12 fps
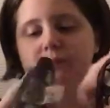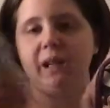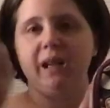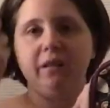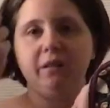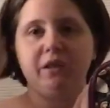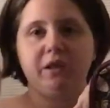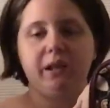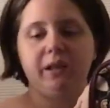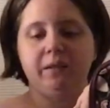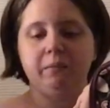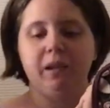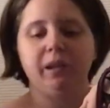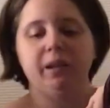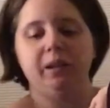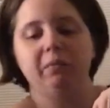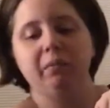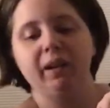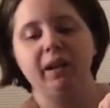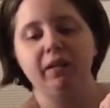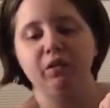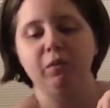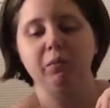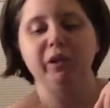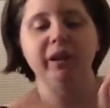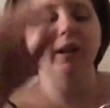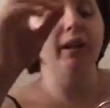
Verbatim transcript: That stays in my diaper bag normally